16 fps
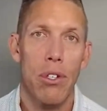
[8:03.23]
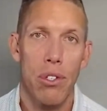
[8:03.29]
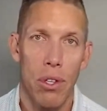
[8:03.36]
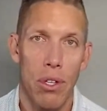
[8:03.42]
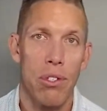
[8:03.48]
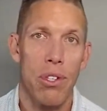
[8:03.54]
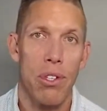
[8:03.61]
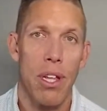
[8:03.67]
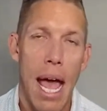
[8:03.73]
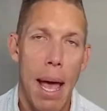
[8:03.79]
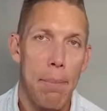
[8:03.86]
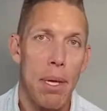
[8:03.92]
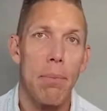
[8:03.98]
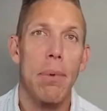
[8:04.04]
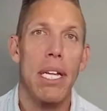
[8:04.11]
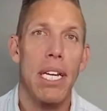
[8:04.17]
So there's a
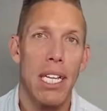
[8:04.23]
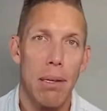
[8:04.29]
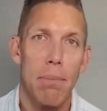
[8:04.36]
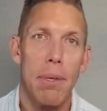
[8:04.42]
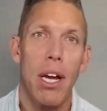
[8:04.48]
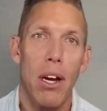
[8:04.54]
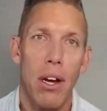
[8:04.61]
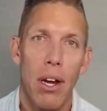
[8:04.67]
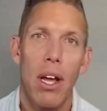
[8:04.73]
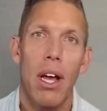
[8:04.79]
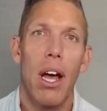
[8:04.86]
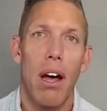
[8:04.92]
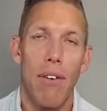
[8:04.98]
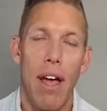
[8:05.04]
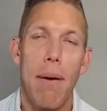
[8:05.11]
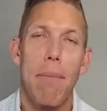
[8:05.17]
happy medium there
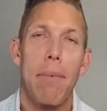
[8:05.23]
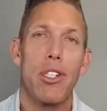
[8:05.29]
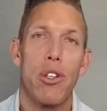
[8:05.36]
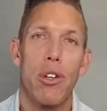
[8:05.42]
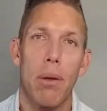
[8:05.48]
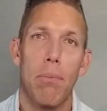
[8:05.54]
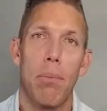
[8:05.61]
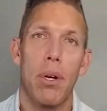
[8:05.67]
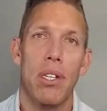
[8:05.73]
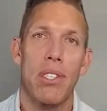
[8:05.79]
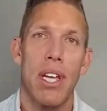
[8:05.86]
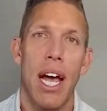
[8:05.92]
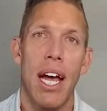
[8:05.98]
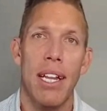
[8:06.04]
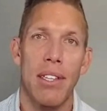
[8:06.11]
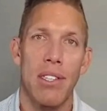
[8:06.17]
of how much you can put
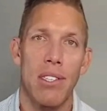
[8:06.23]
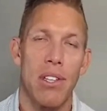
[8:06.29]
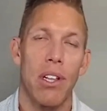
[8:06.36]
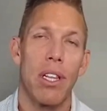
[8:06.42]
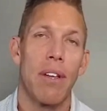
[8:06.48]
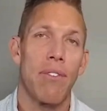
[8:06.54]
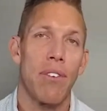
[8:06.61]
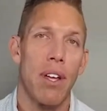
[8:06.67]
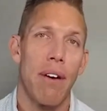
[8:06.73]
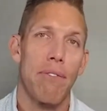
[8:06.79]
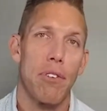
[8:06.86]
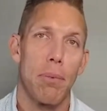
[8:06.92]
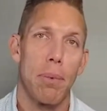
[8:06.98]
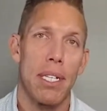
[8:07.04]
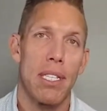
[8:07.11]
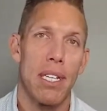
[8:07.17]
aside and still live
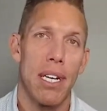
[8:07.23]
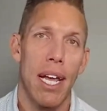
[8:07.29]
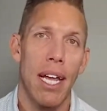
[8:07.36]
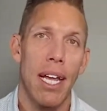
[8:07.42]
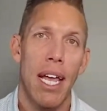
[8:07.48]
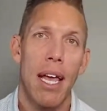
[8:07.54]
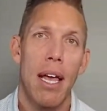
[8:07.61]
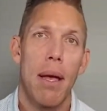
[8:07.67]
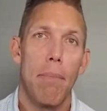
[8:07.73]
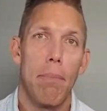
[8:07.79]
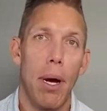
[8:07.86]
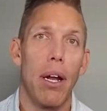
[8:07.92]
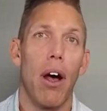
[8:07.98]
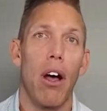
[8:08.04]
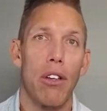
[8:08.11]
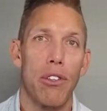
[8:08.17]
comfortably today,
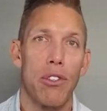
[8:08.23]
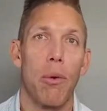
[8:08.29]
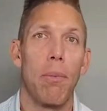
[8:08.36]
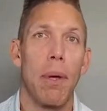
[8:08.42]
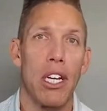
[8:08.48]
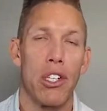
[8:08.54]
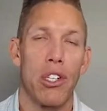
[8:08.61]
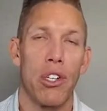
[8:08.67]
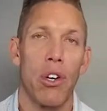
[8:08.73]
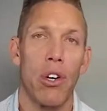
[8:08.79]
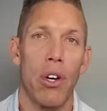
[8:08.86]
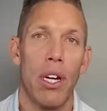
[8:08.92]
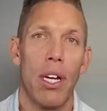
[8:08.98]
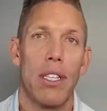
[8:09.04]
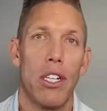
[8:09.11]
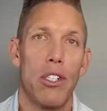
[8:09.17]
but also make
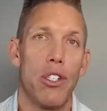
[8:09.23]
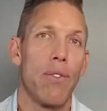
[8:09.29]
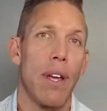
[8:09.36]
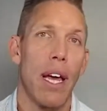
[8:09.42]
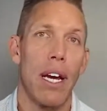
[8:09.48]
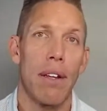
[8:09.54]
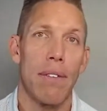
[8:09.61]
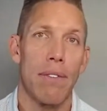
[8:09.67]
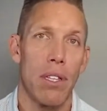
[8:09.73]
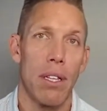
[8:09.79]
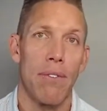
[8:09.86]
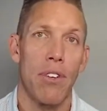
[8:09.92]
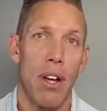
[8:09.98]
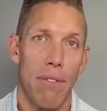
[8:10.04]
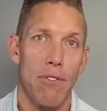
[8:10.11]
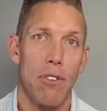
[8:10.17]
sure that you've got enough to
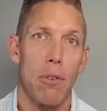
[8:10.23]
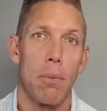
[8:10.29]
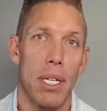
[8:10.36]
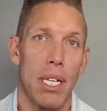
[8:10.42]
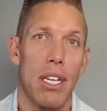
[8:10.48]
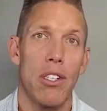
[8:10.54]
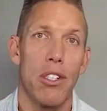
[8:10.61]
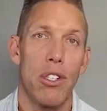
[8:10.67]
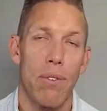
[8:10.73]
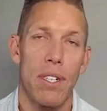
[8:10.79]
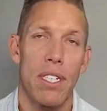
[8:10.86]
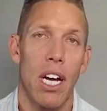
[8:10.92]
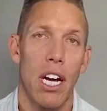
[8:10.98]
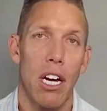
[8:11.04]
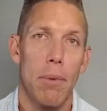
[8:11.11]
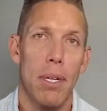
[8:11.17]
live comfortably into
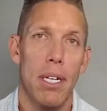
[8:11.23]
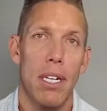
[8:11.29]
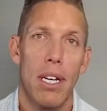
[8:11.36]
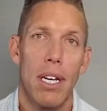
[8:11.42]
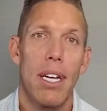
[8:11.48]
retirement.